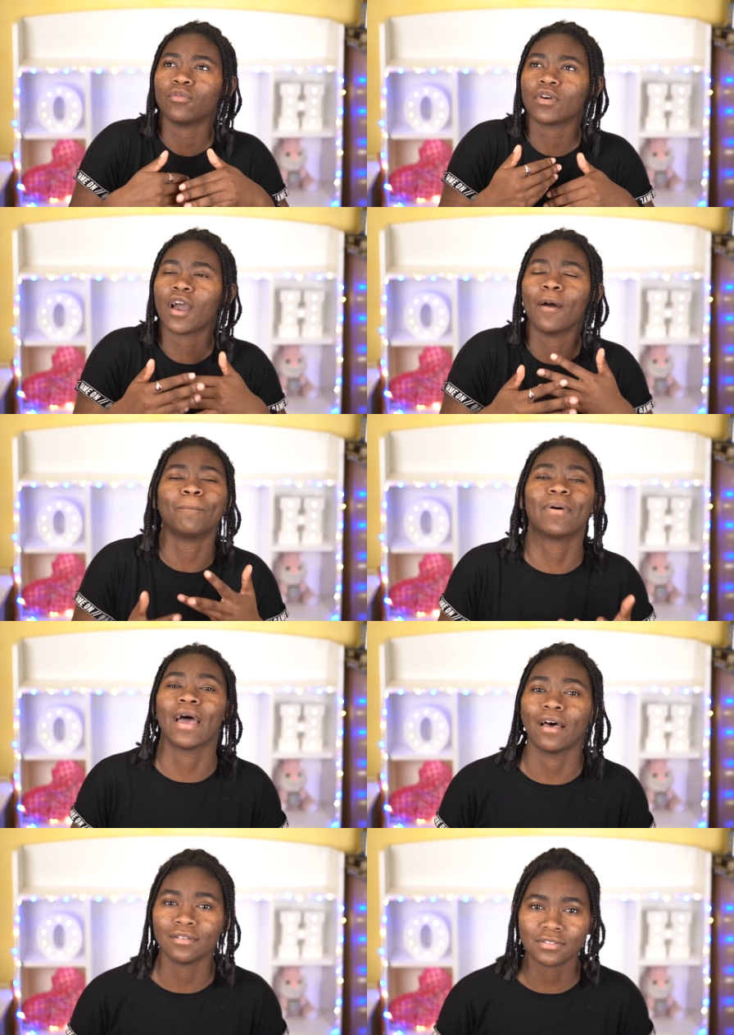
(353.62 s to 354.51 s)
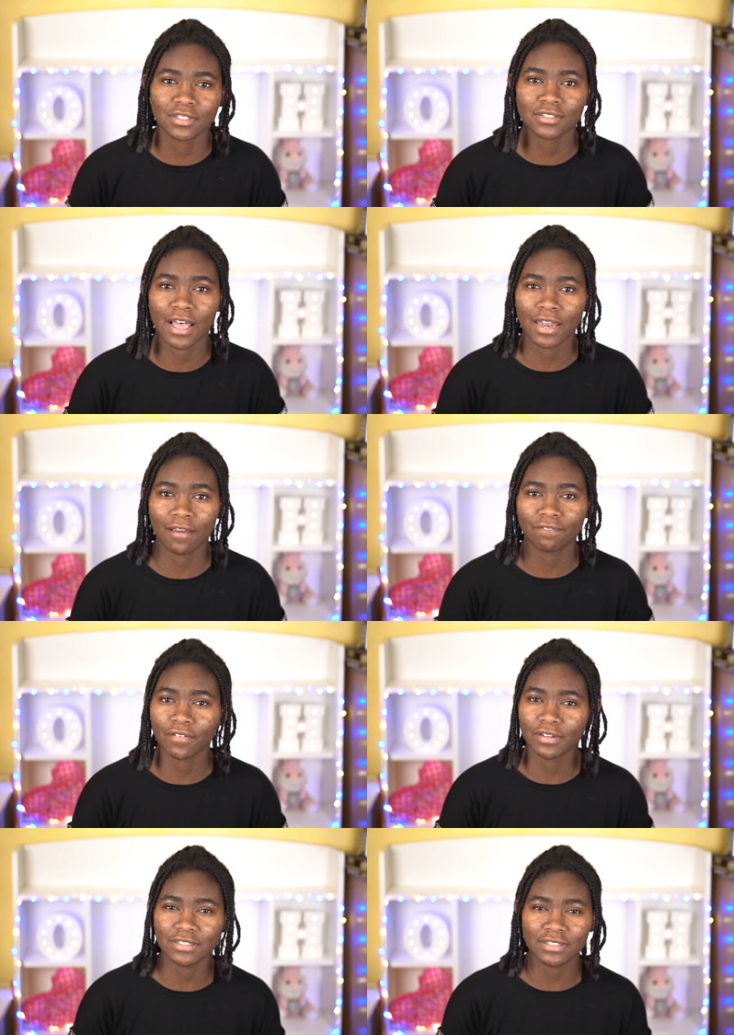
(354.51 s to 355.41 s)
compelled to sign up
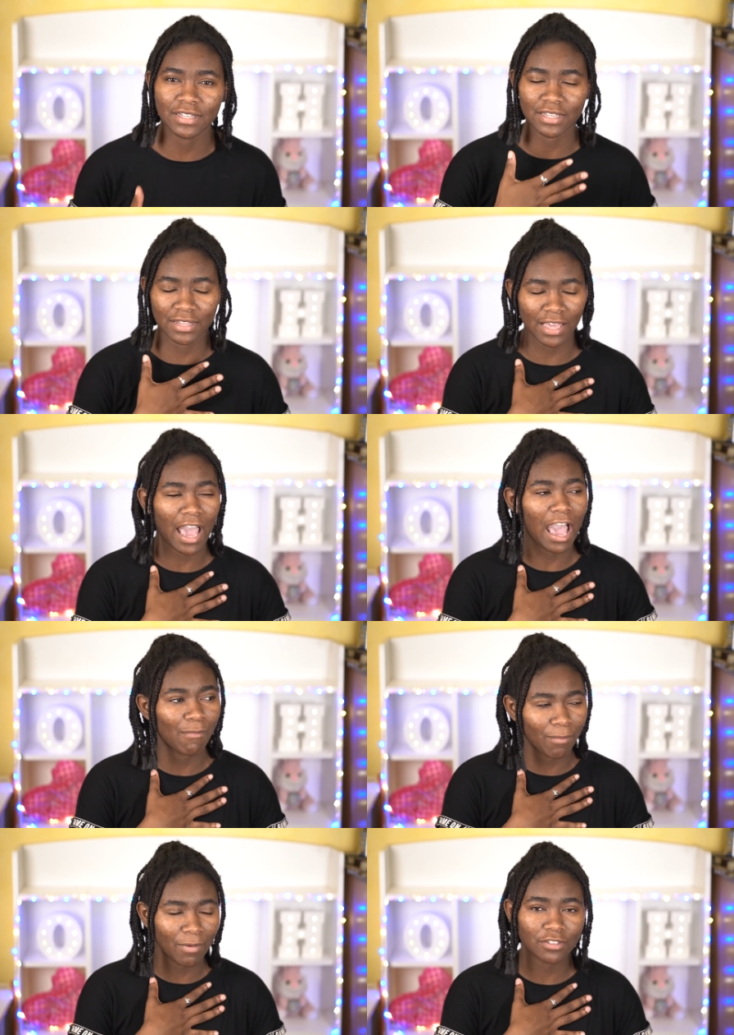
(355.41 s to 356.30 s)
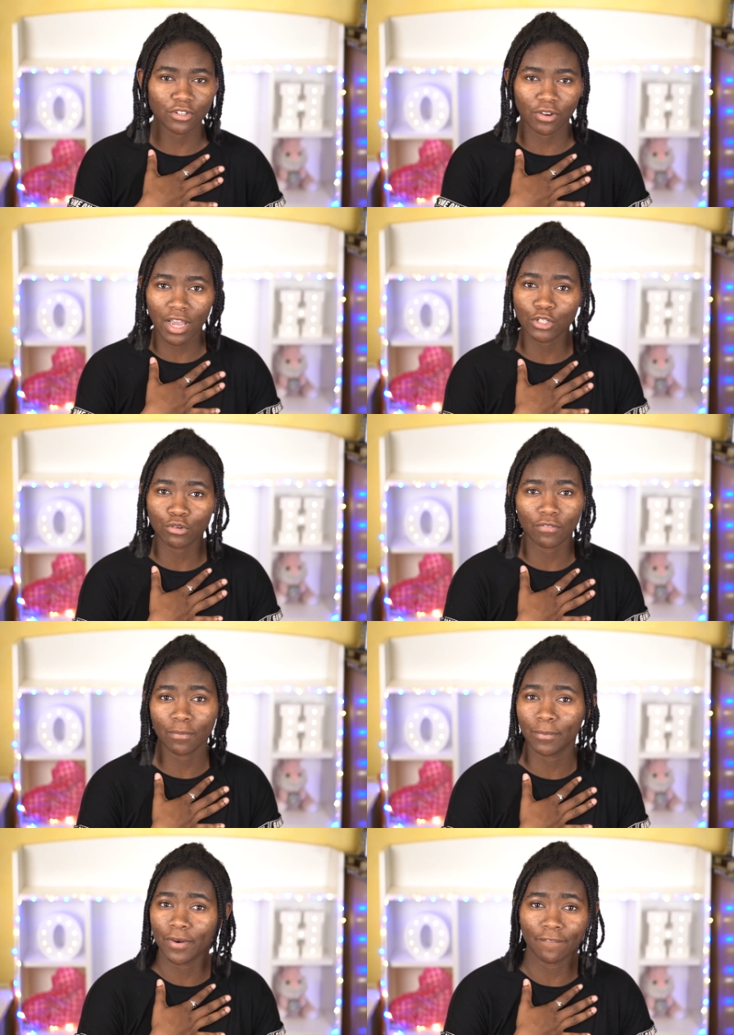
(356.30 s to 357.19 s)
for Indeed. Like I'm about to graduate
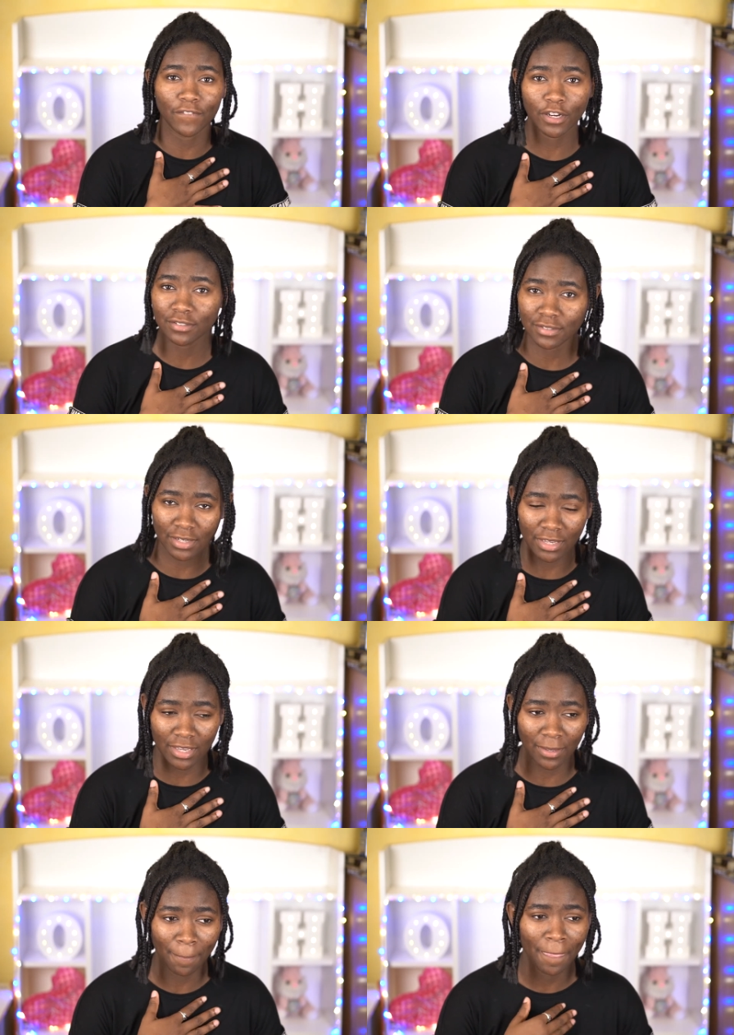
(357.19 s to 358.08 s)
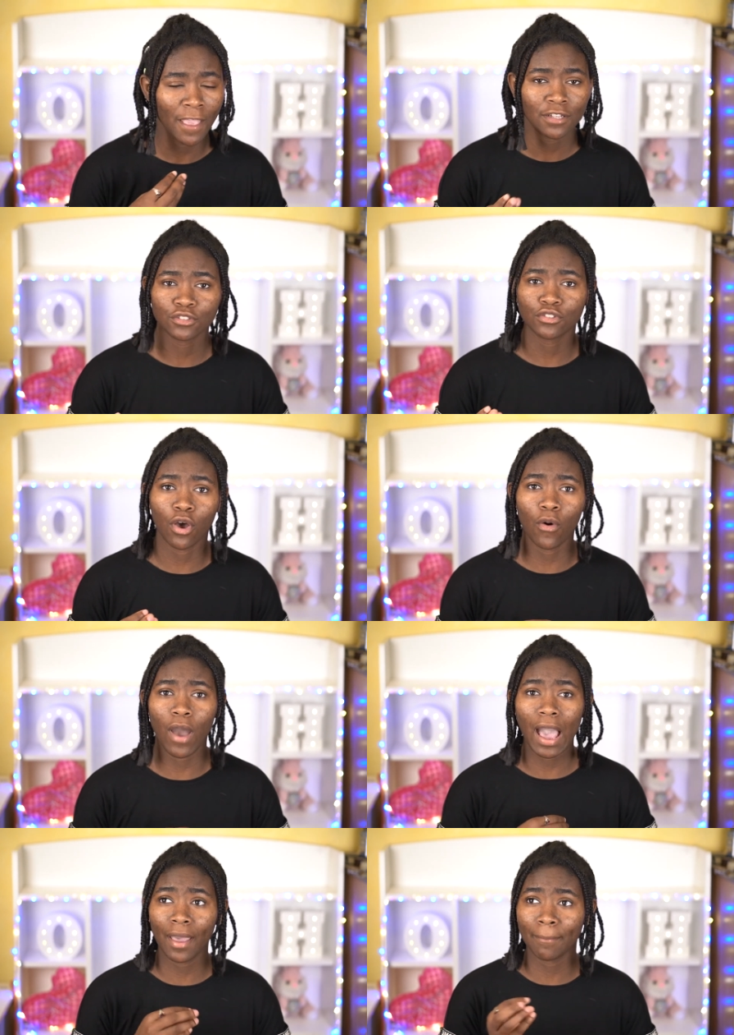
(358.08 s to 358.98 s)
from university,
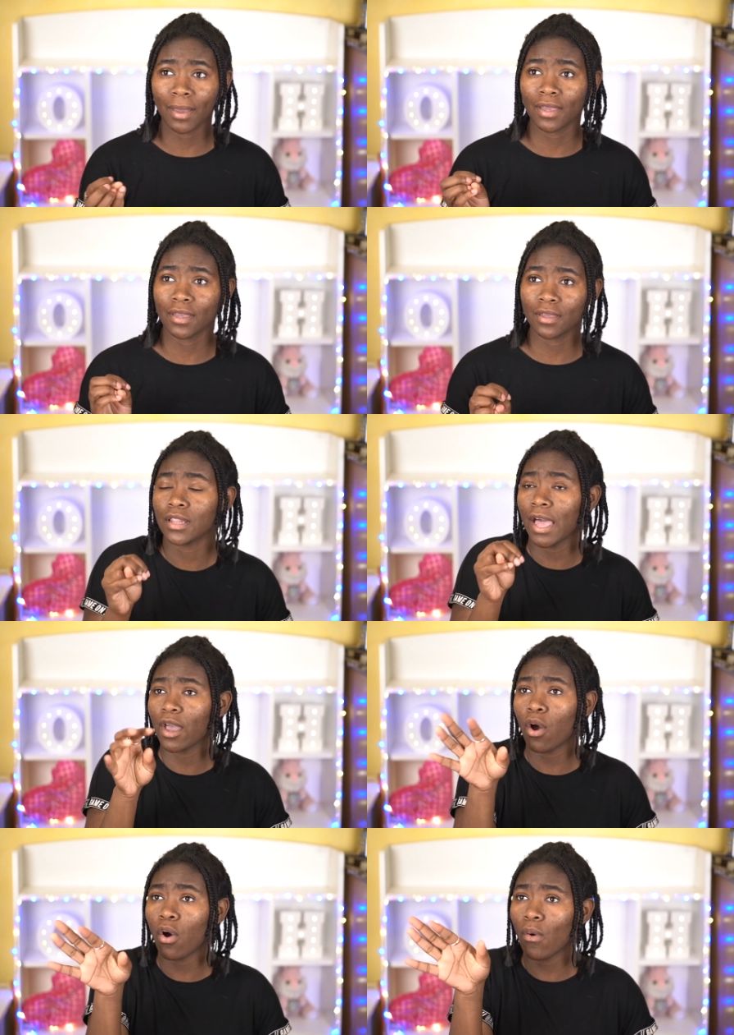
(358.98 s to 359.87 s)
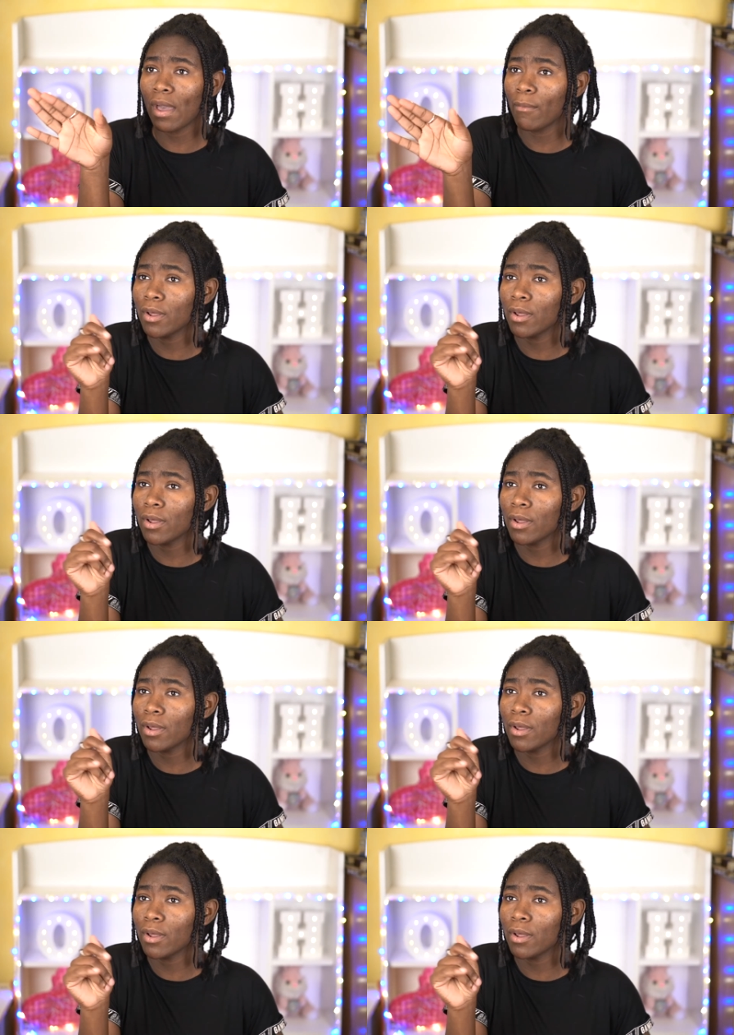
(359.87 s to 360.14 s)
so I might like, oh, I